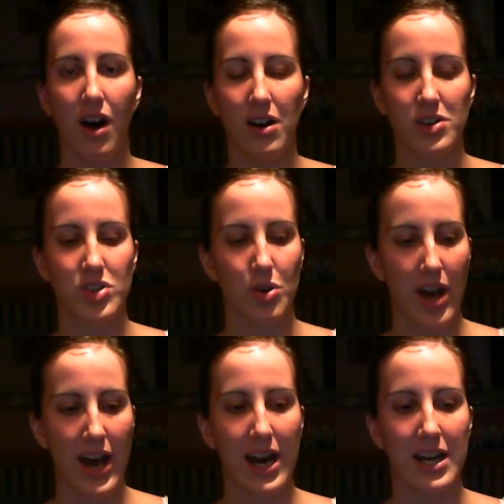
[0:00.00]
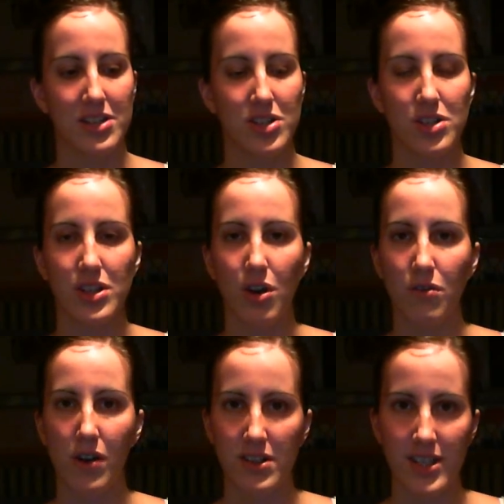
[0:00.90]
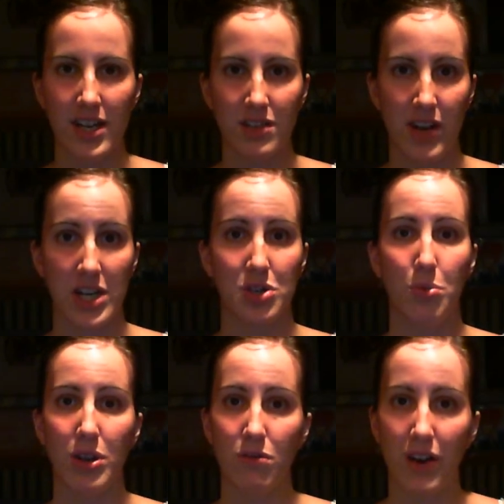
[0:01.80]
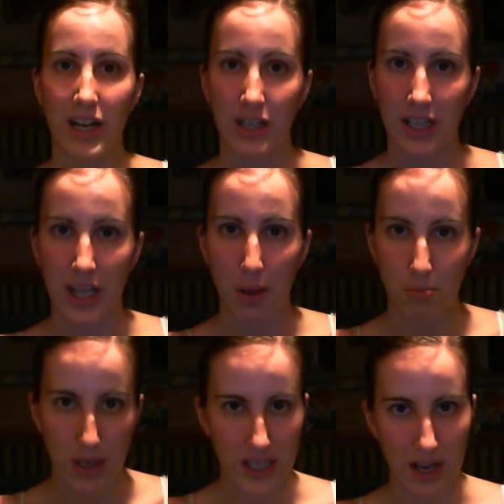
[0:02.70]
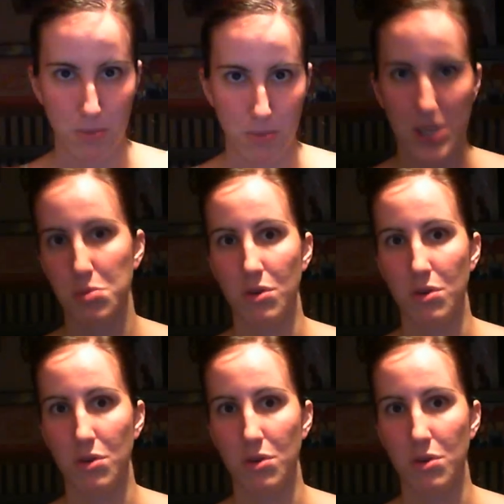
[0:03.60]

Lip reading: also adds to the overall satisfaction when you finally beat that boss,